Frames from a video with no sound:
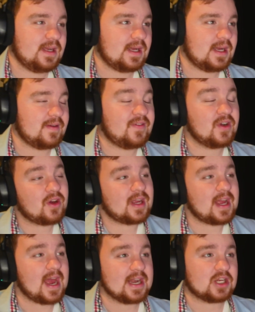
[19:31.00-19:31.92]
if you're not
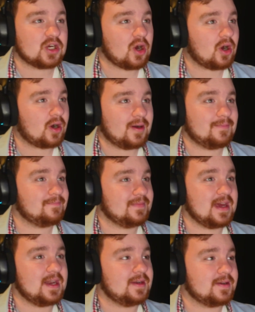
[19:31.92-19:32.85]
getting caught,
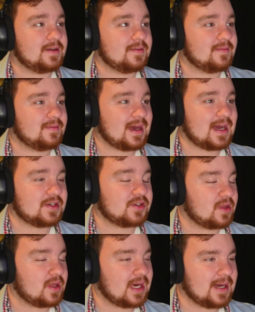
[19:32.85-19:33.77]
then I'd
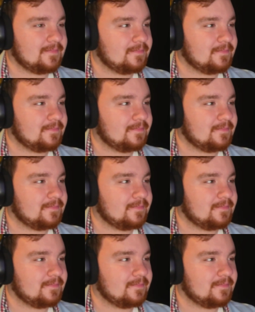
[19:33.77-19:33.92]
do that.